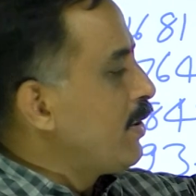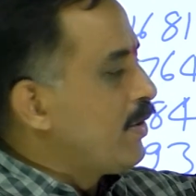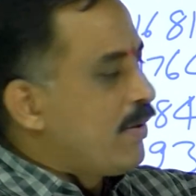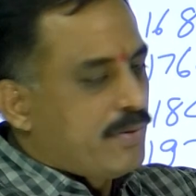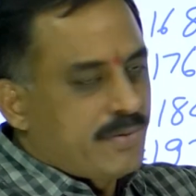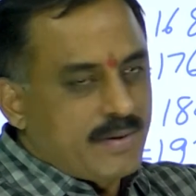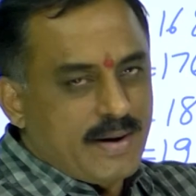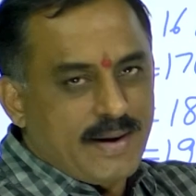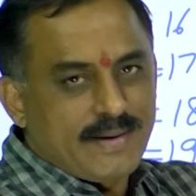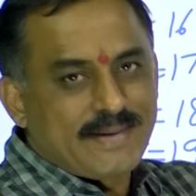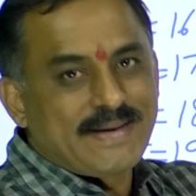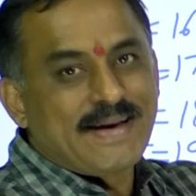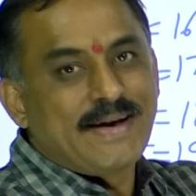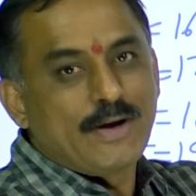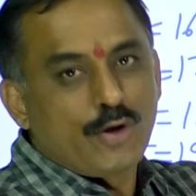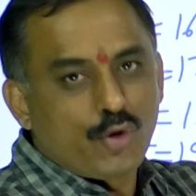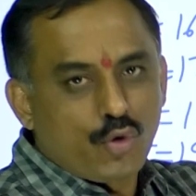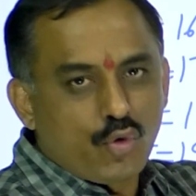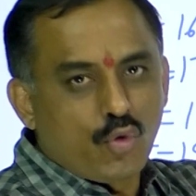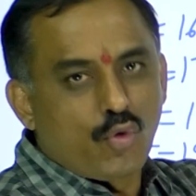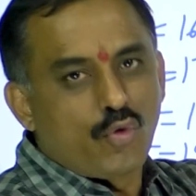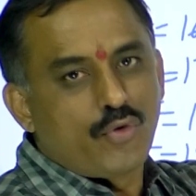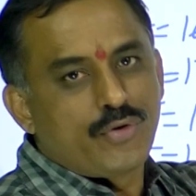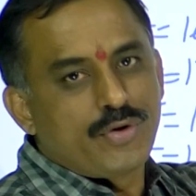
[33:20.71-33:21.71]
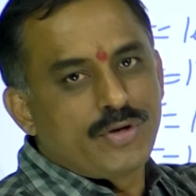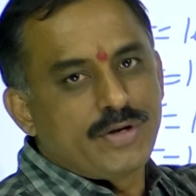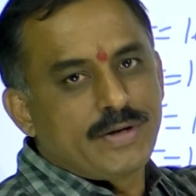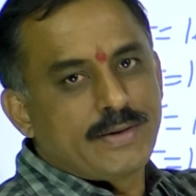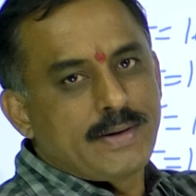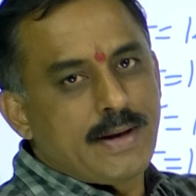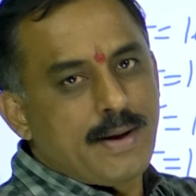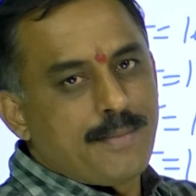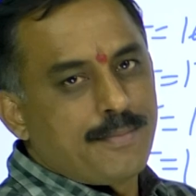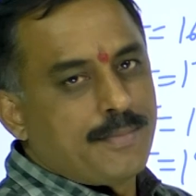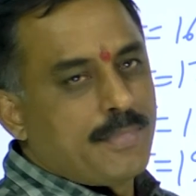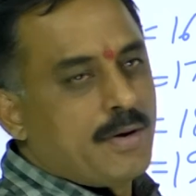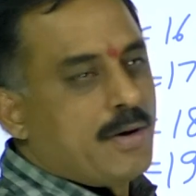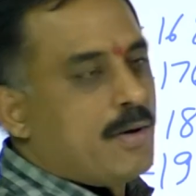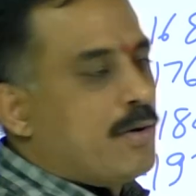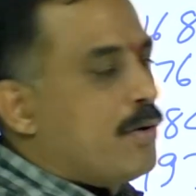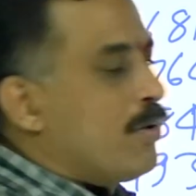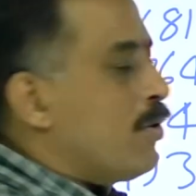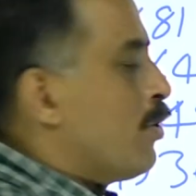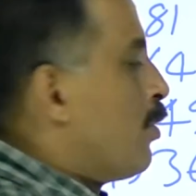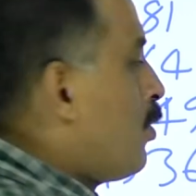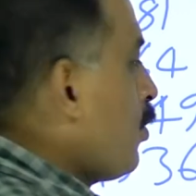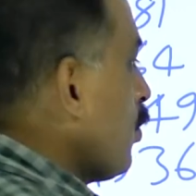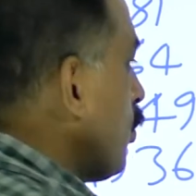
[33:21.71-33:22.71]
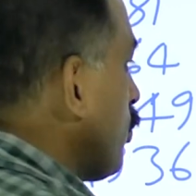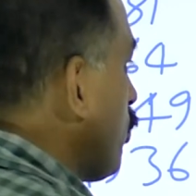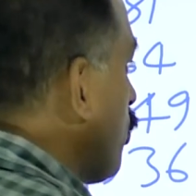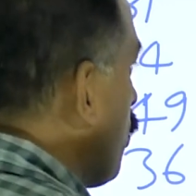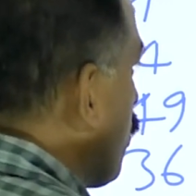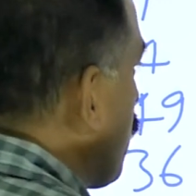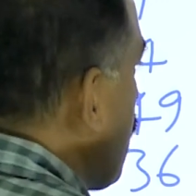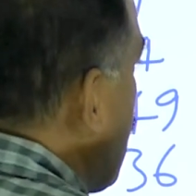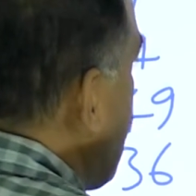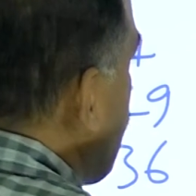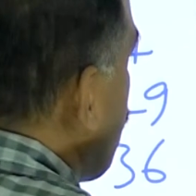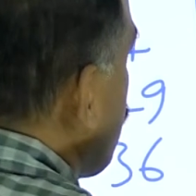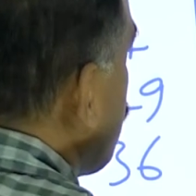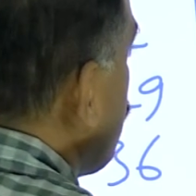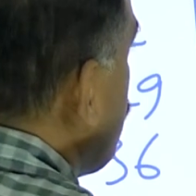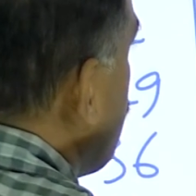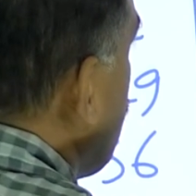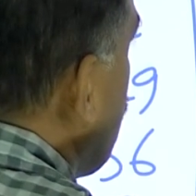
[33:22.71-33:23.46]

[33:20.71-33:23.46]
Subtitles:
is not a 2-digit number. So write